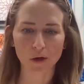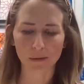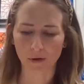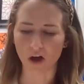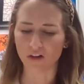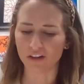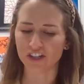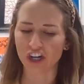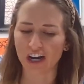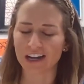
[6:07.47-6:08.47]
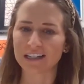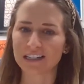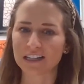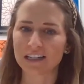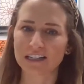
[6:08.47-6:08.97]

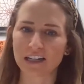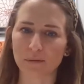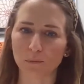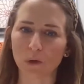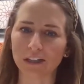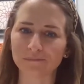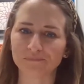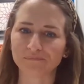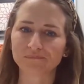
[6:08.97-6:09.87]
apologize to someone,